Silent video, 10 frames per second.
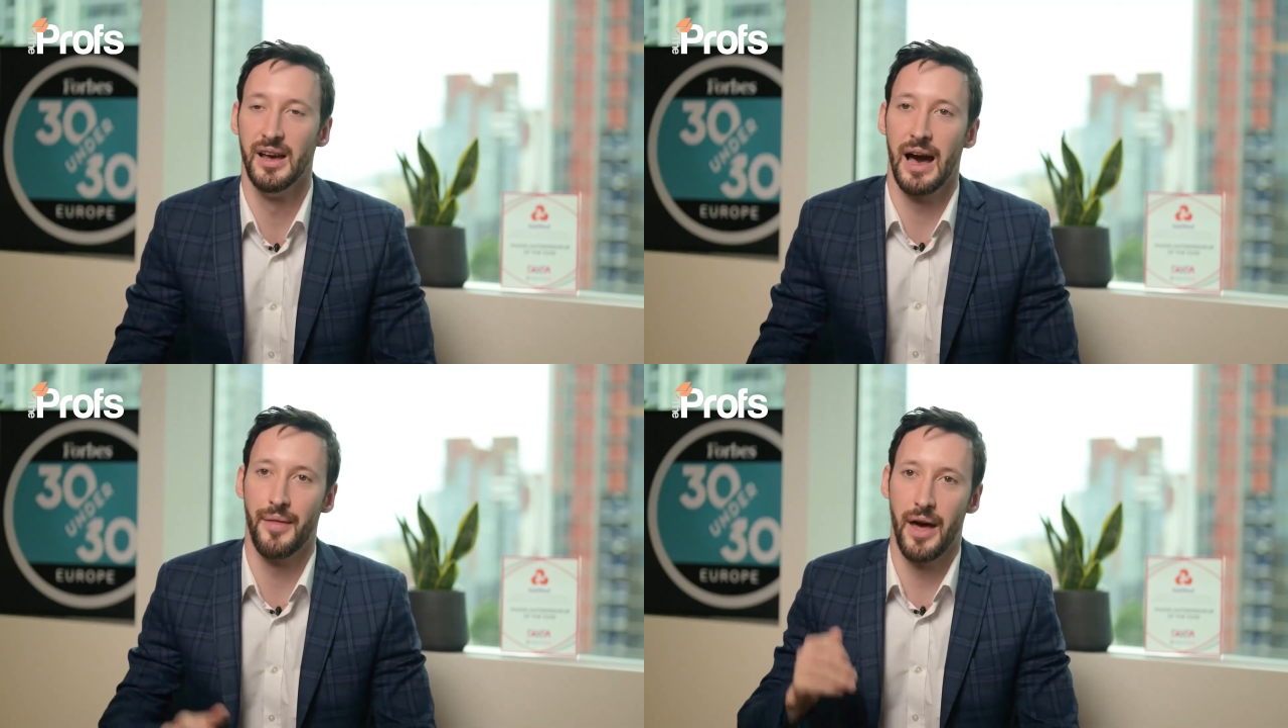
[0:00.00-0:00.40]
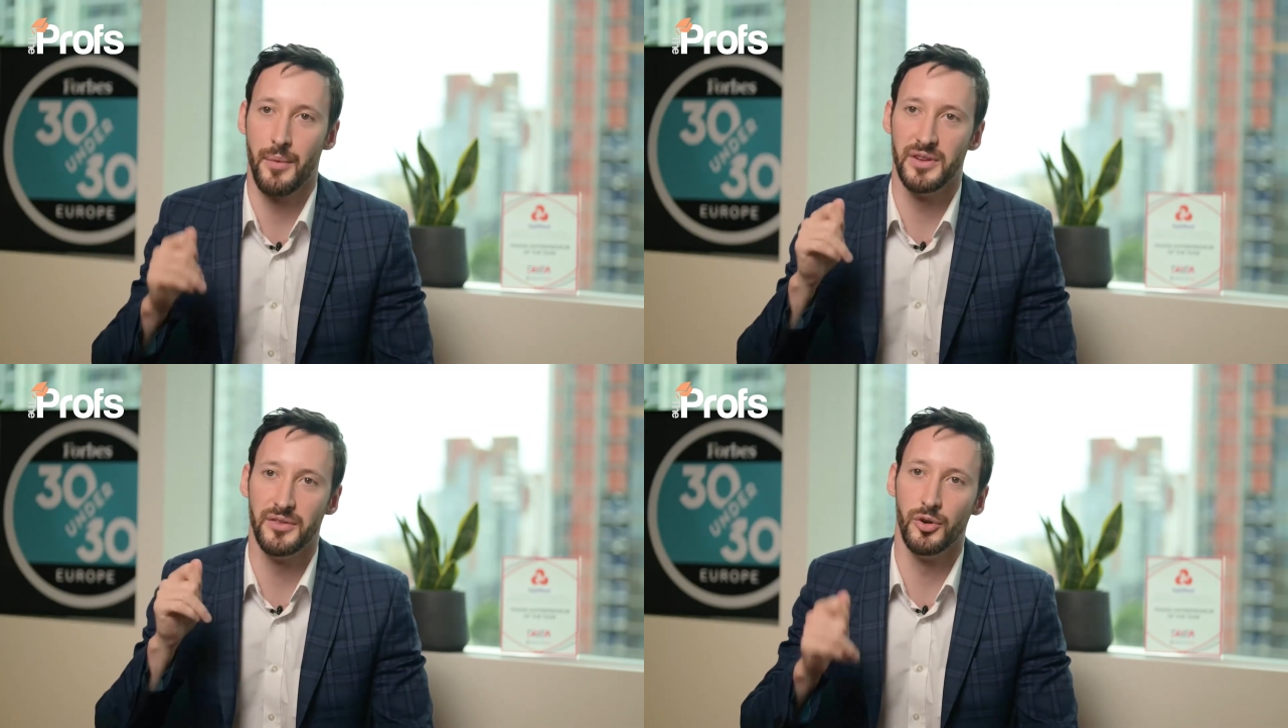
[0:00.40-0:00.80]
and that
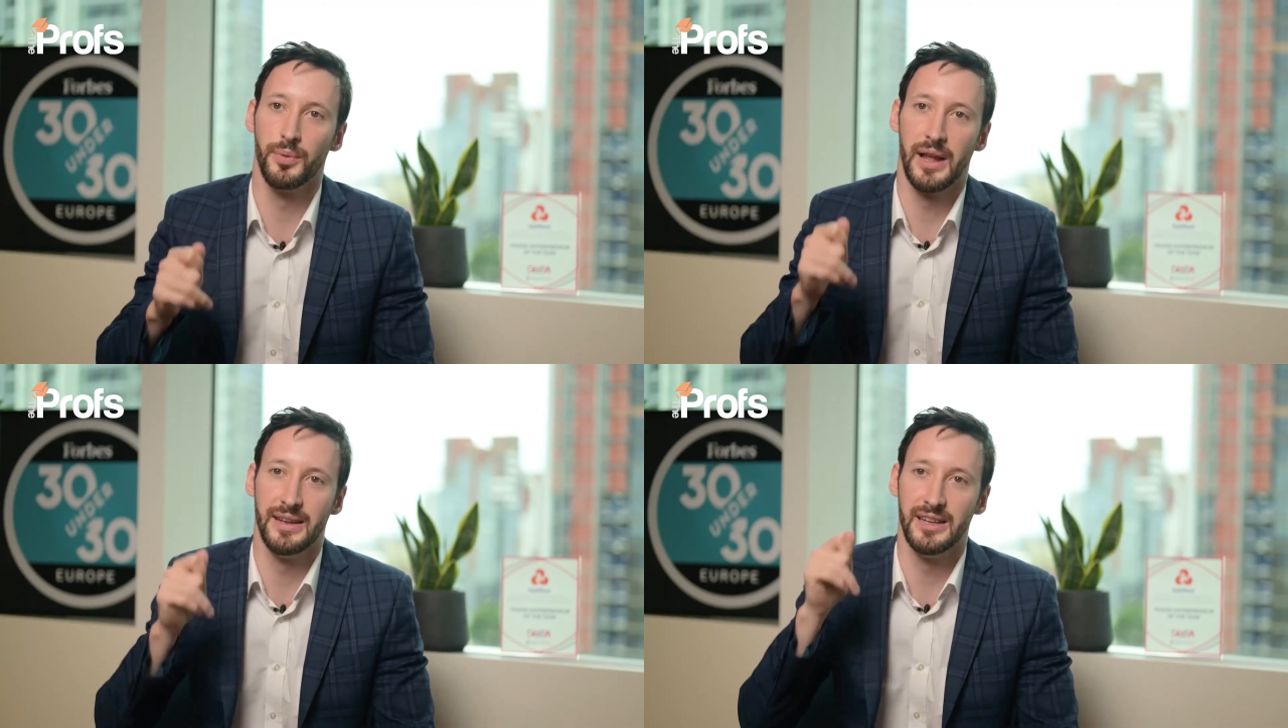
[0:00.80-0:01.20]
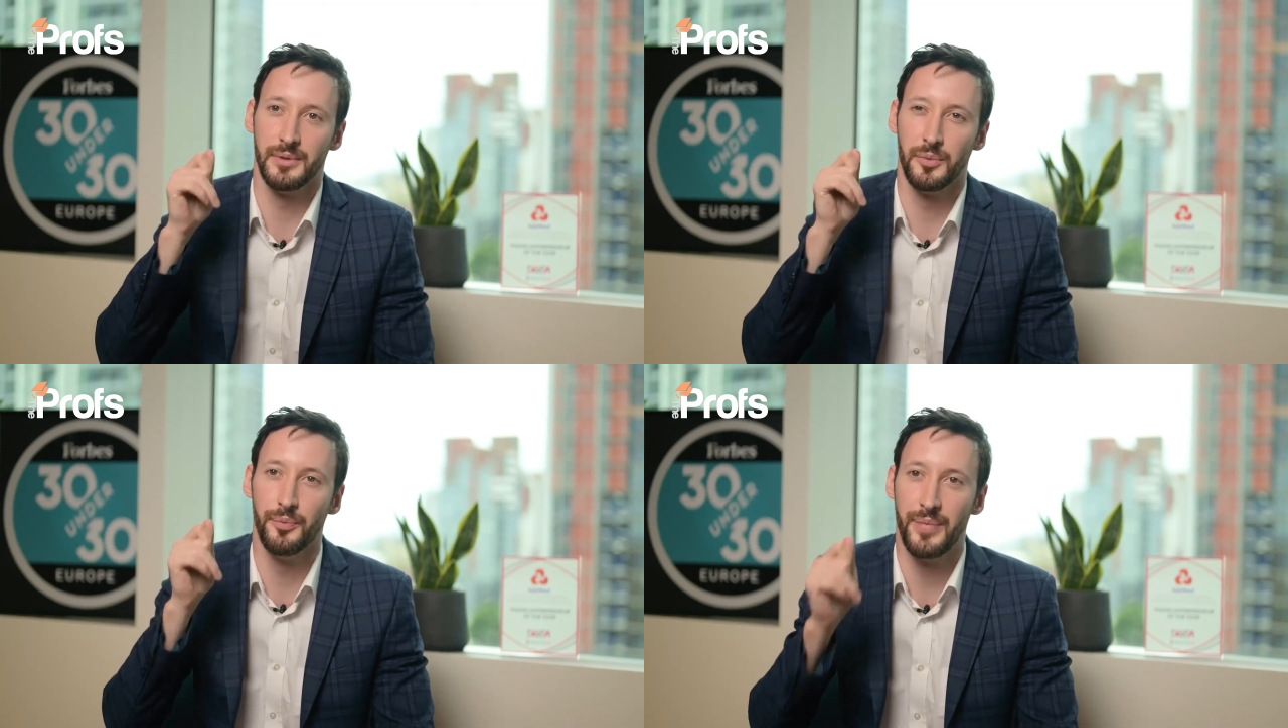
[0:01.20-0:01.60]
means your plan needs
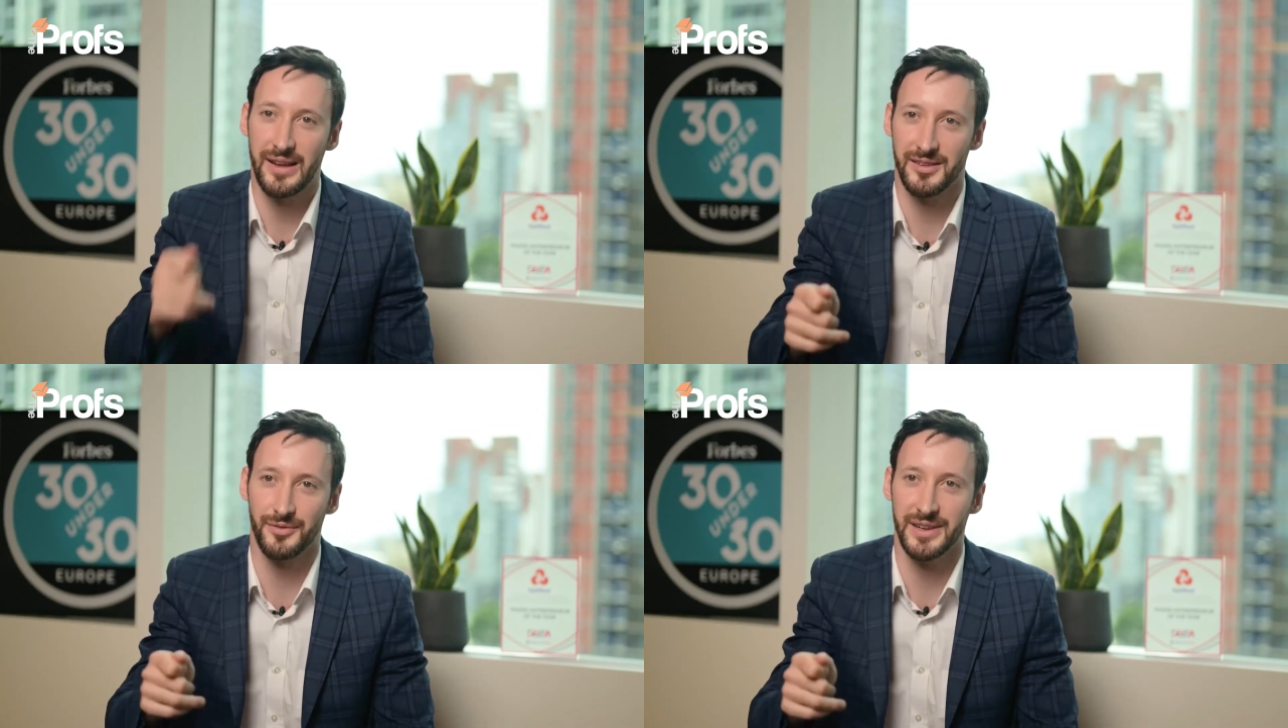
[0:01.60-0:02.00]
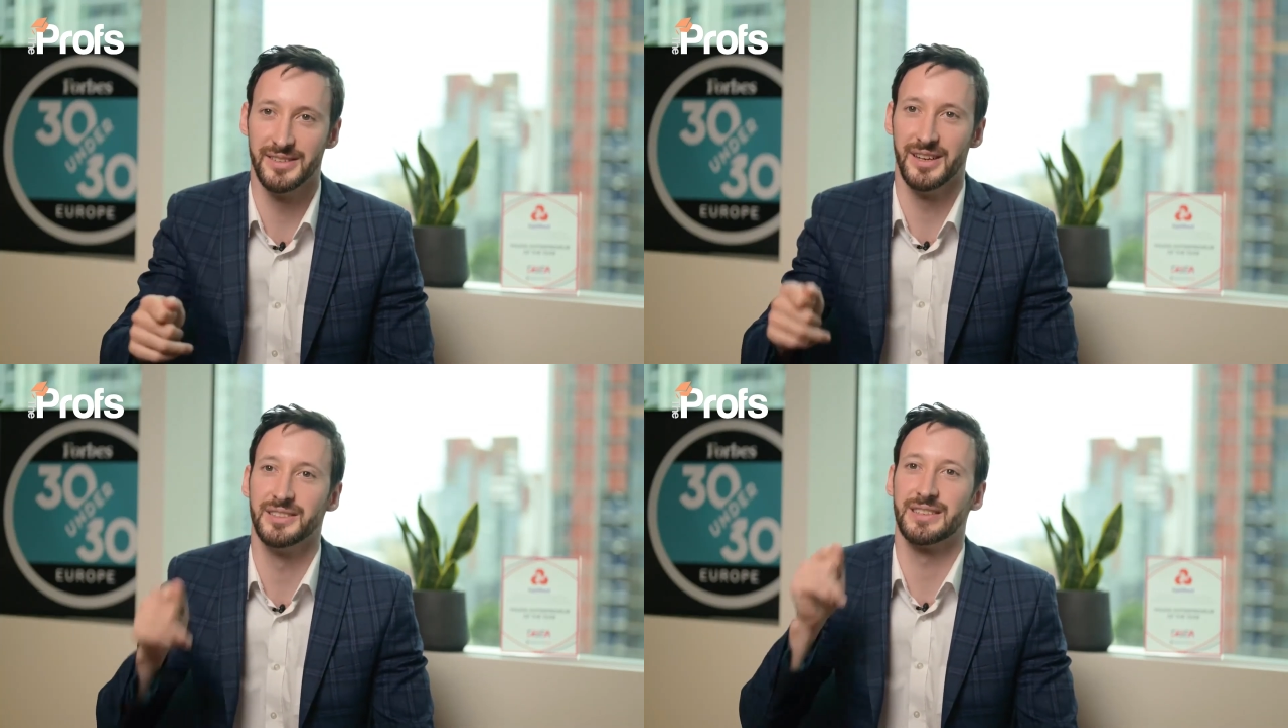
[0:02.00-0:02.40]
to be better
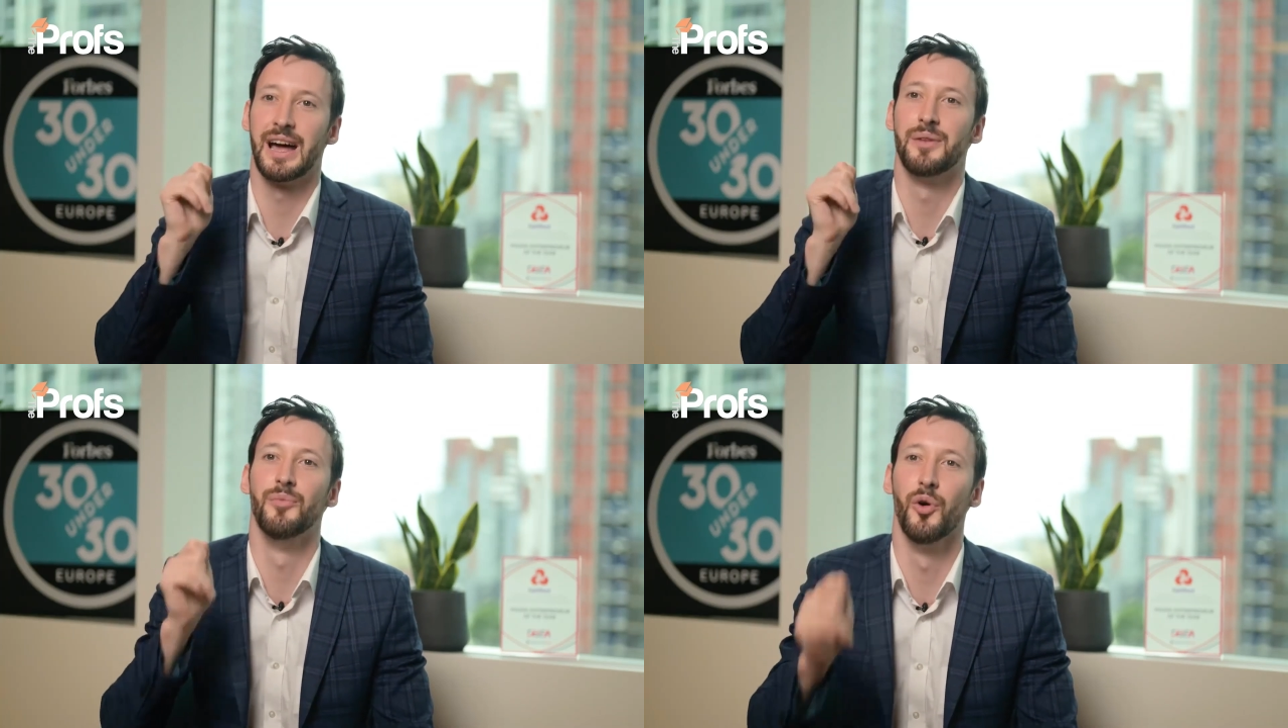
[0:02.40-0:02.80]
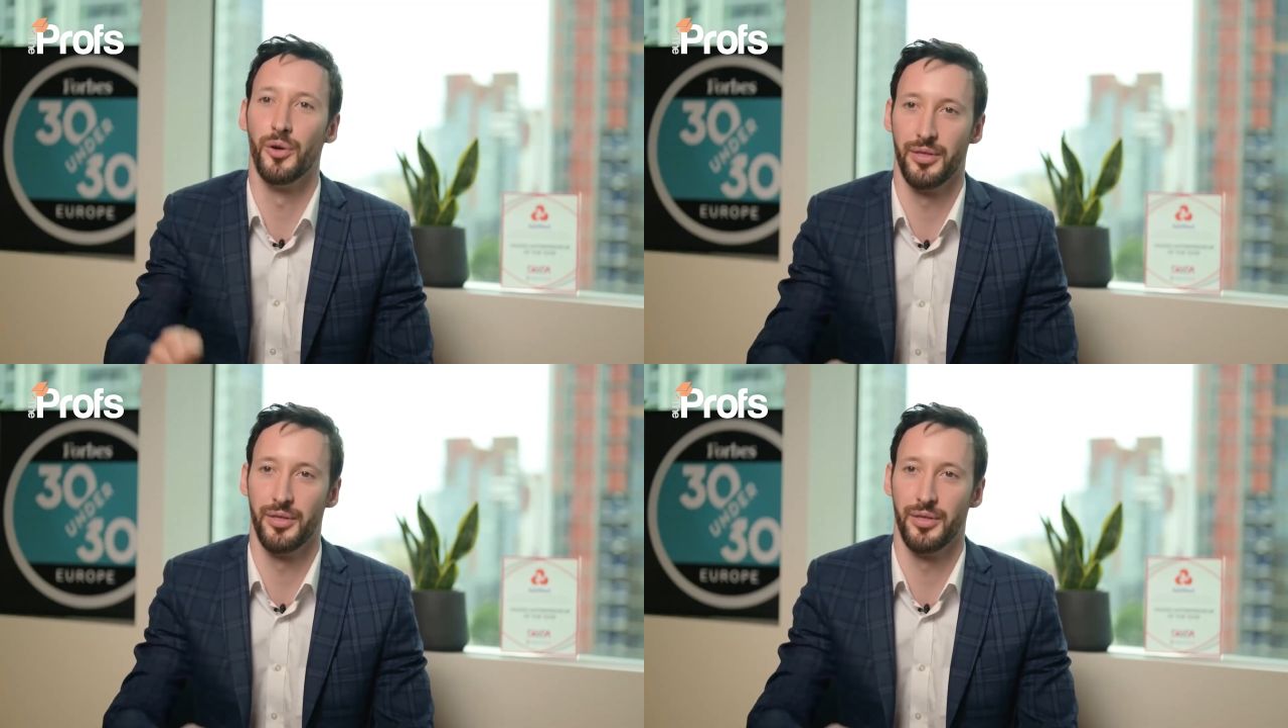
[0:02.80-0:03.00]
researched and more